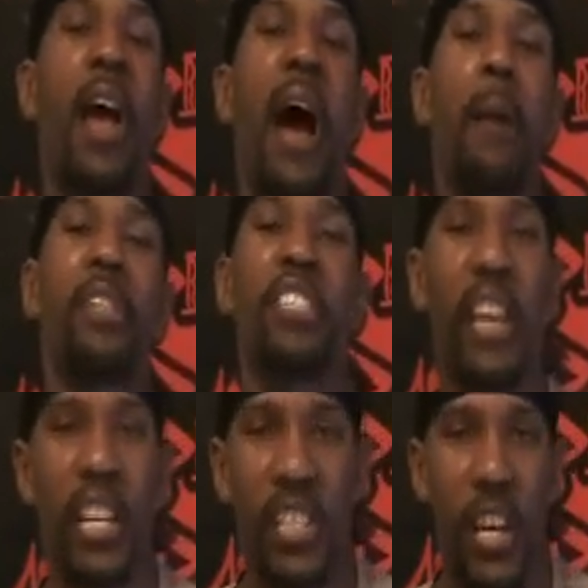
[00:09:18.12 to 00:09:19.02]
I'm just
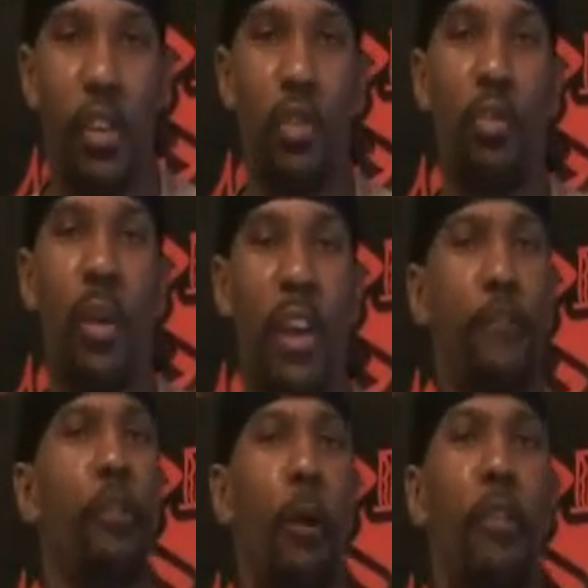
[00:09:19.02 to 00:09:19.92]
here to tell you,
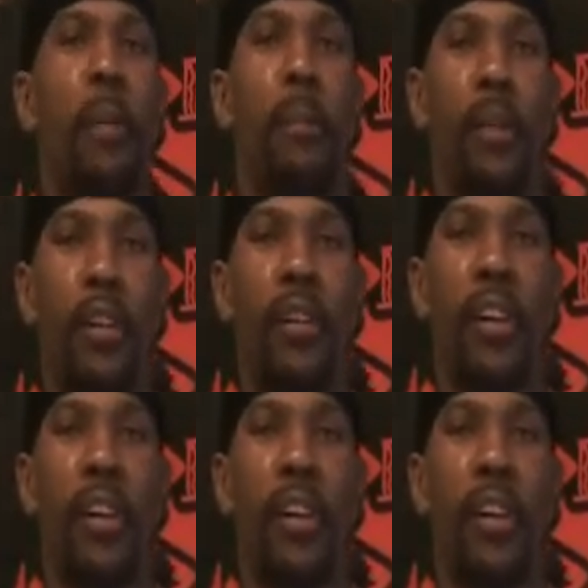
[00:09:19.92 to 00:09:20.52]
if you don't remember,